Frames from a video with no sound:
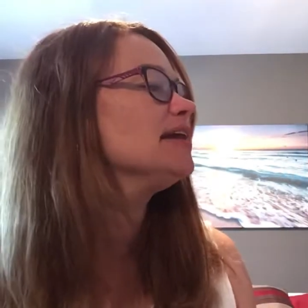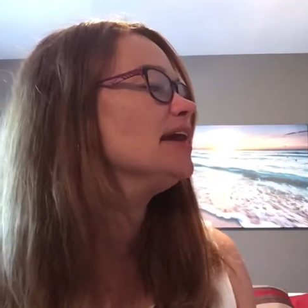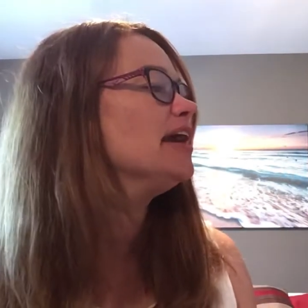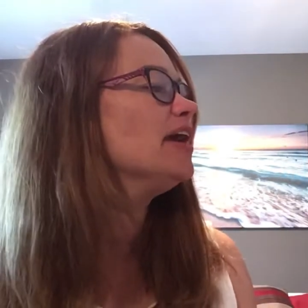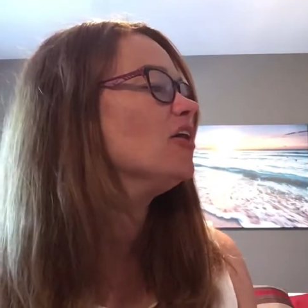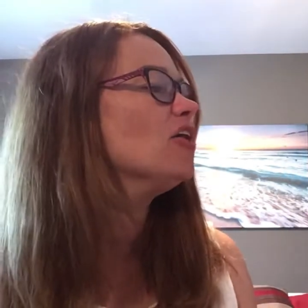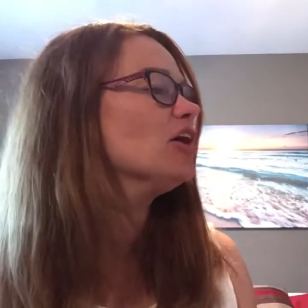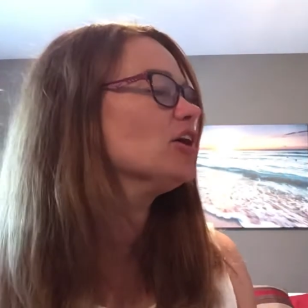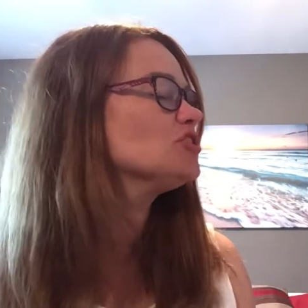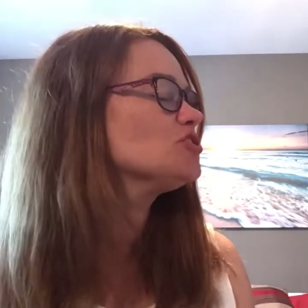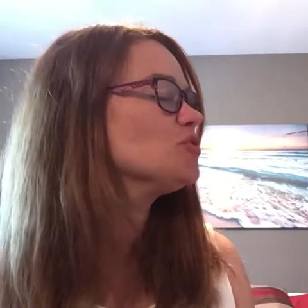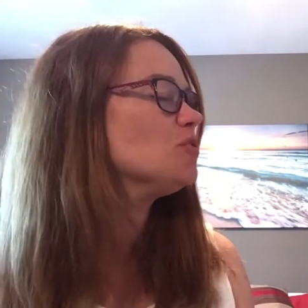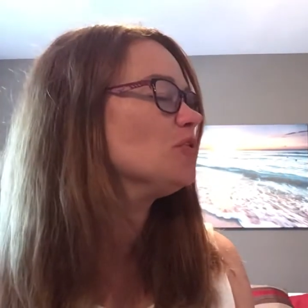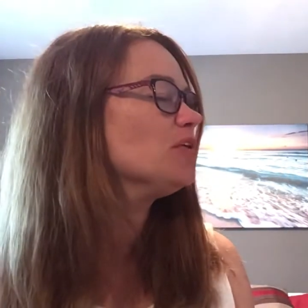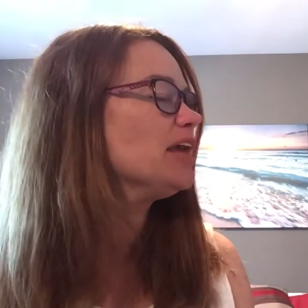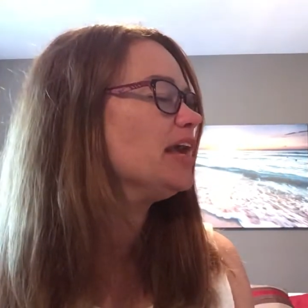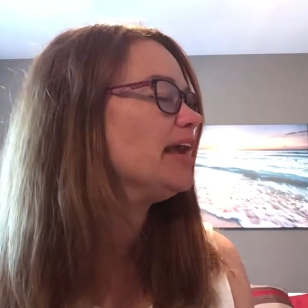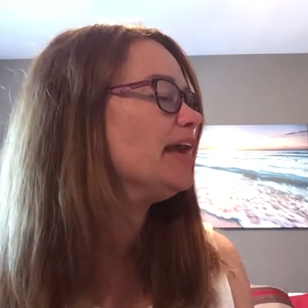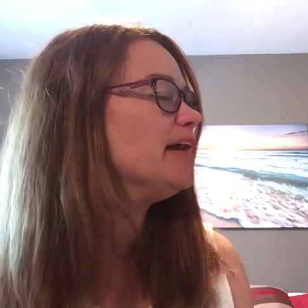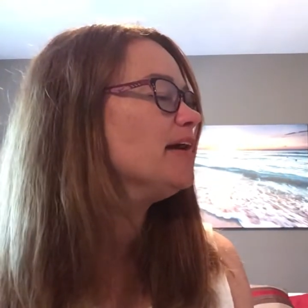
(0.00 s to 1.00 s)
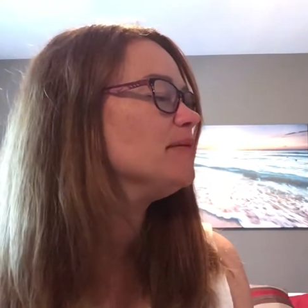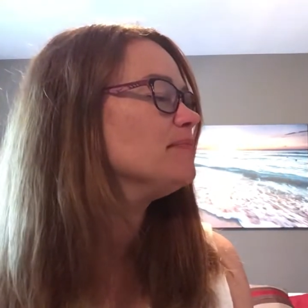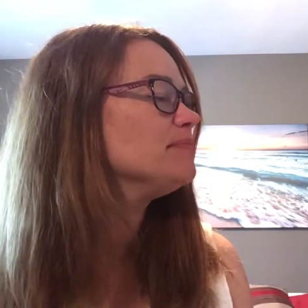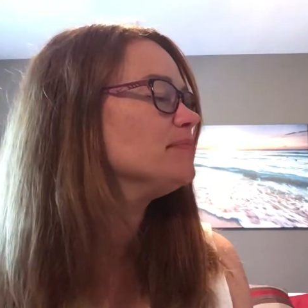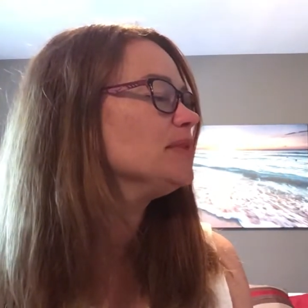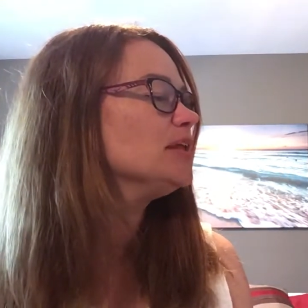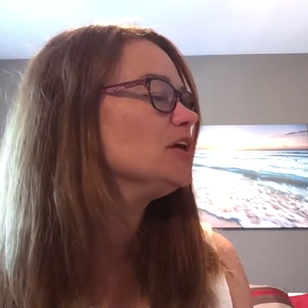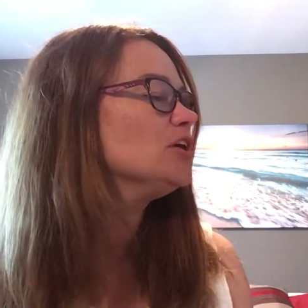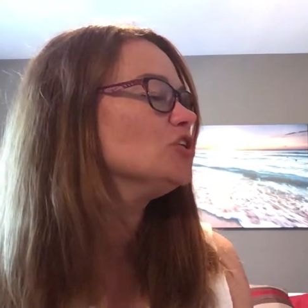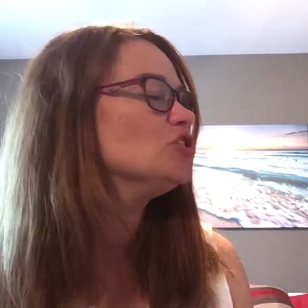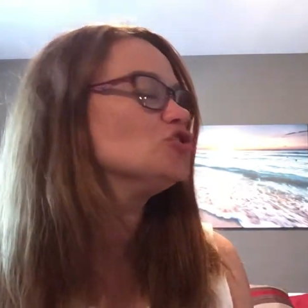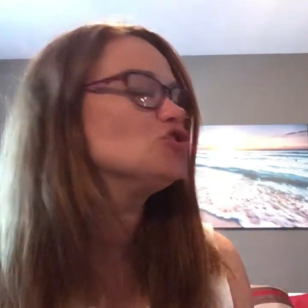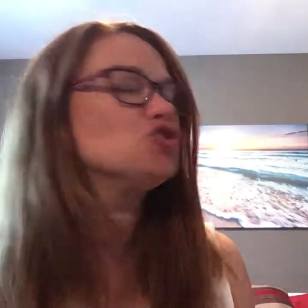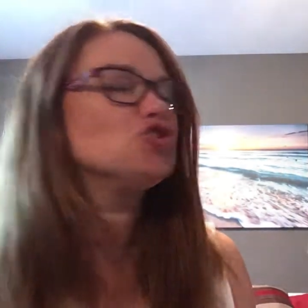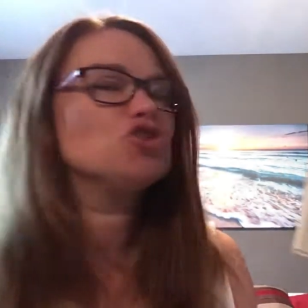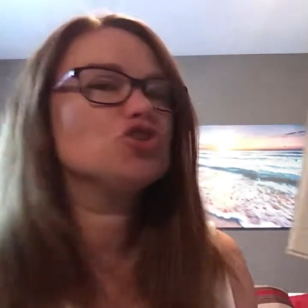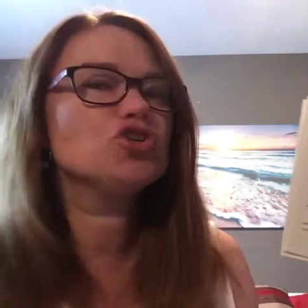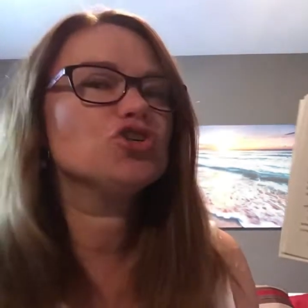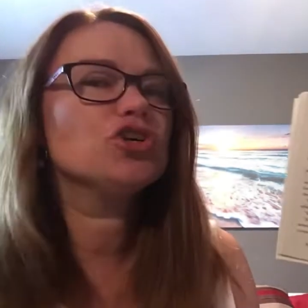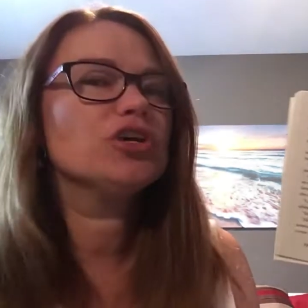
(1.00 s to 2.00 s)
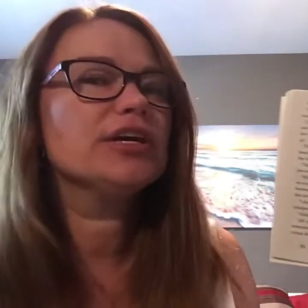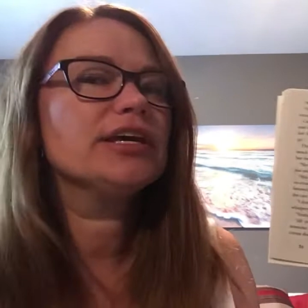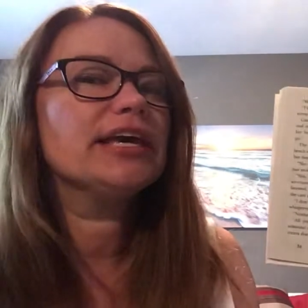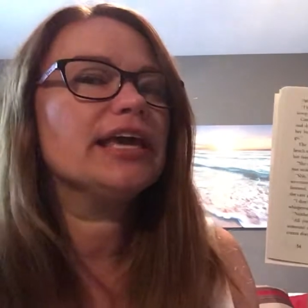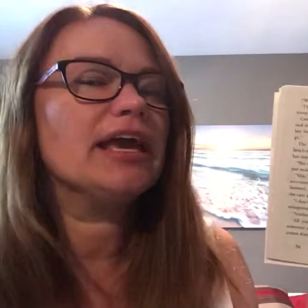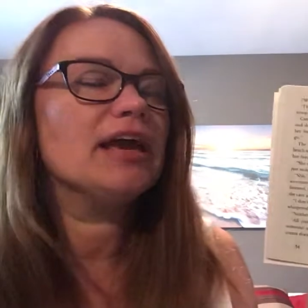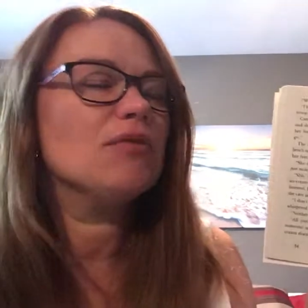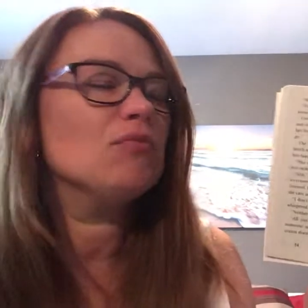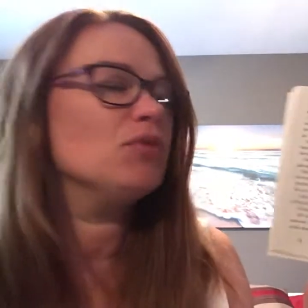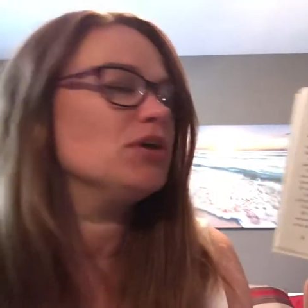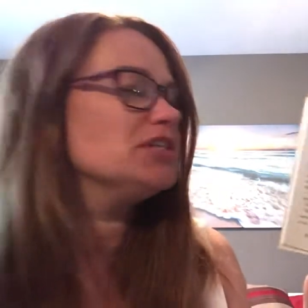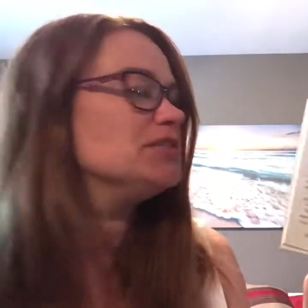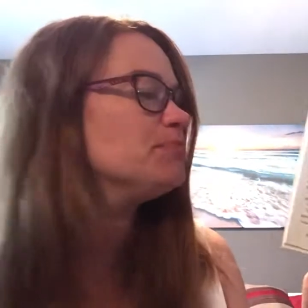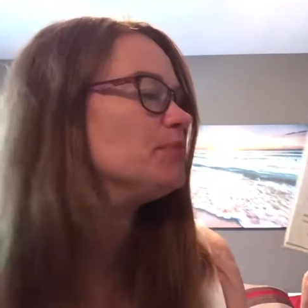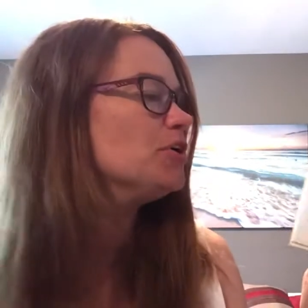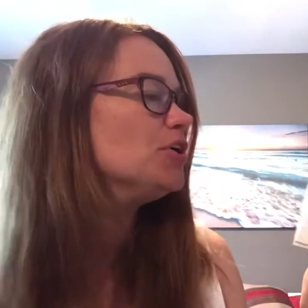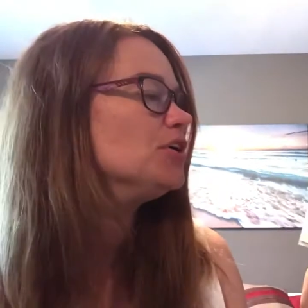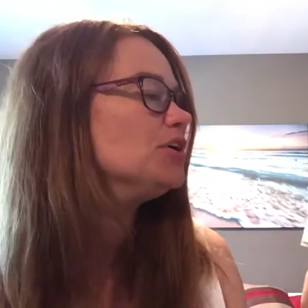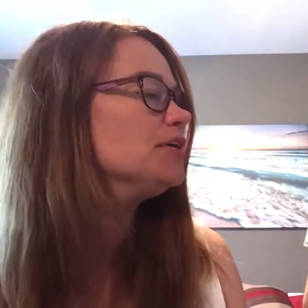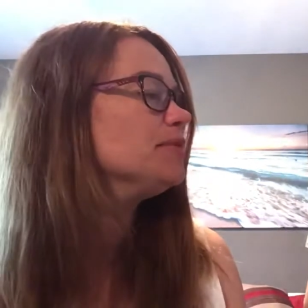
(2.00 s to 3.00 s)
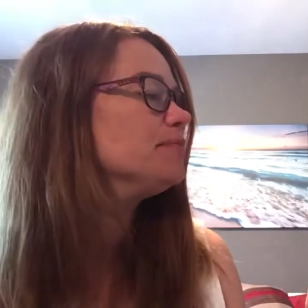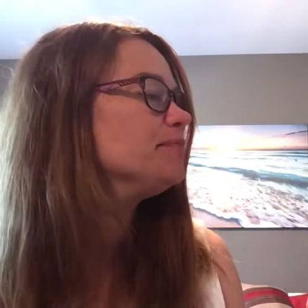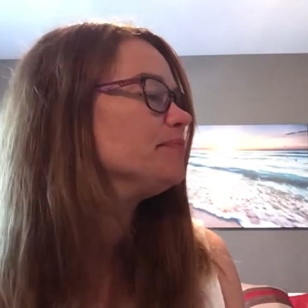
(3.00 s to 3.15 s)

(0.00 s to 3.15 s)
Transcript: Eric told Cam. Shh, Cam whispered.